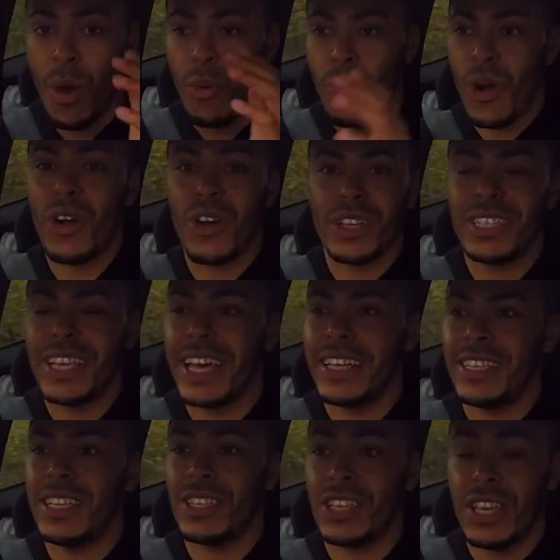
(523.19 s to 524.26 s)
what I've got to say
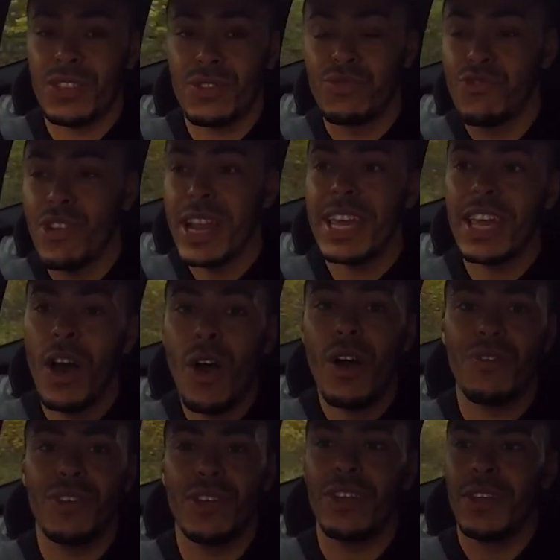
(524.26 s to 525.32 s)
is it's really
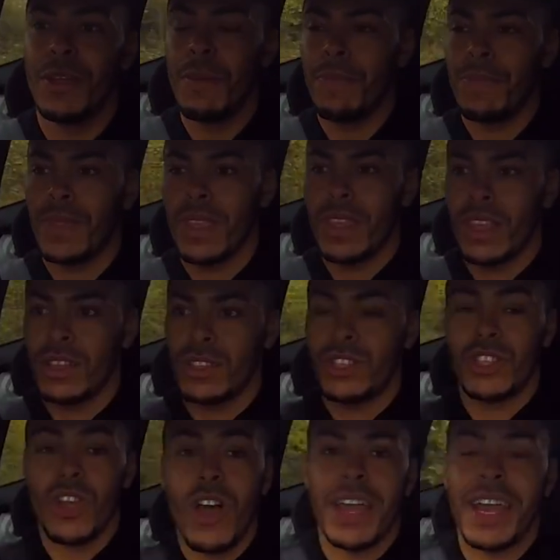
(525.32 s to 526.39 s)
hard for
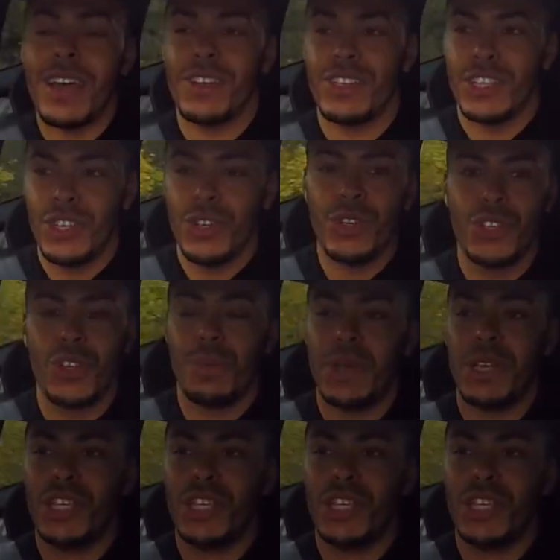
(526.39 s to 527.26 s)
starting out as a YouTuber.